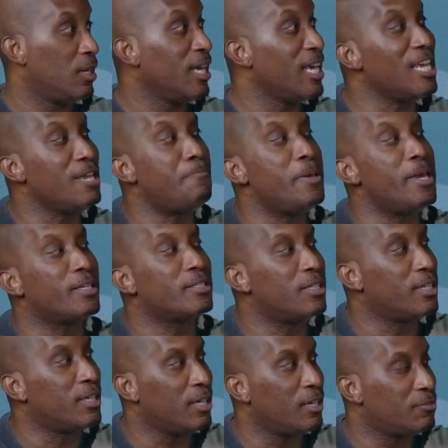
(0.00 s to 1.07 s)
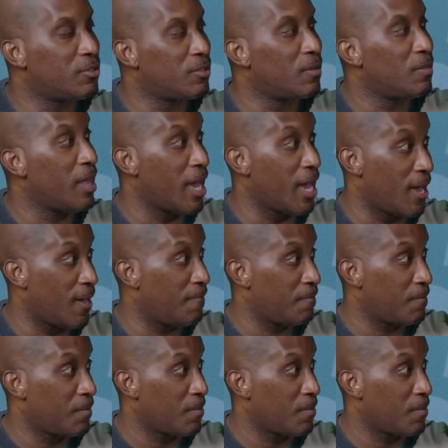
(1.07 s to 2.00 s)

he picks the gifts that